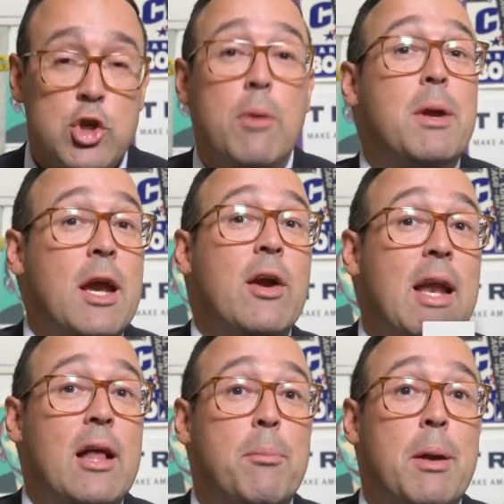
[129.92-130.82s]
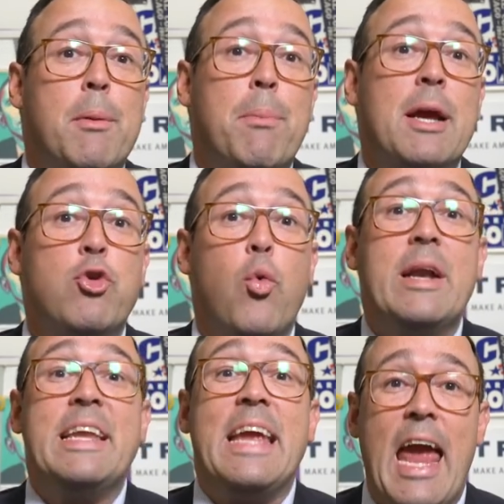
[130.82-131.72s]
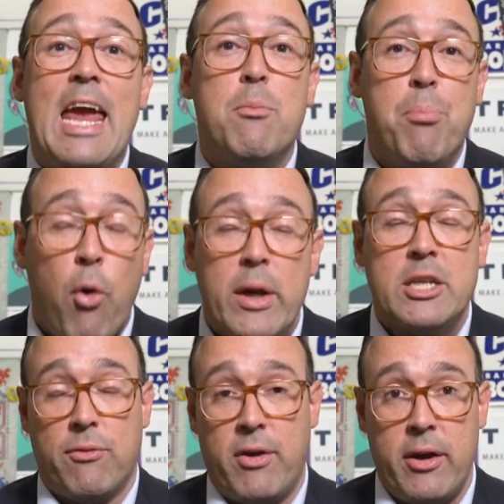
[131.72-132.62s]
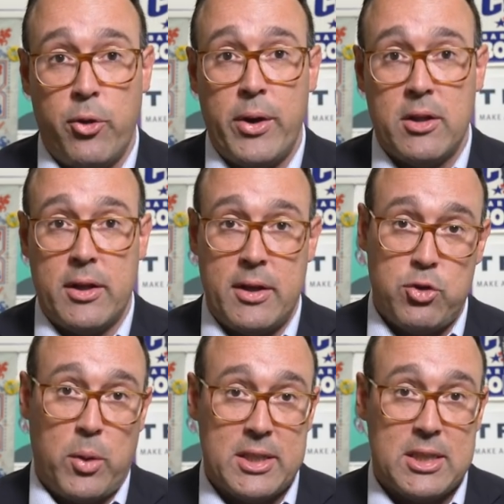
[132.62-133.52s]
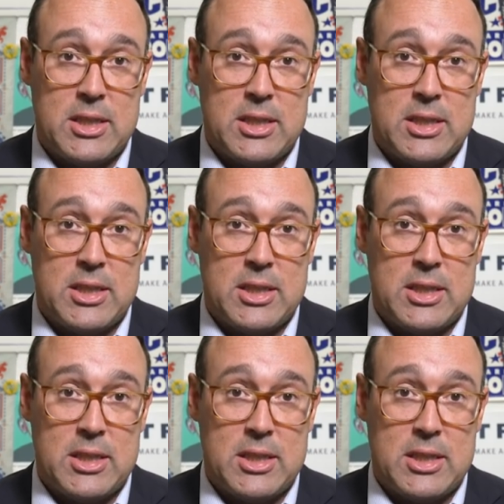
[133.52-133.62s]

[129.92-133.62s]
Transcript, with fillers: Trump carried Alabama by twenty-eight points over Hillary Clinton in twenty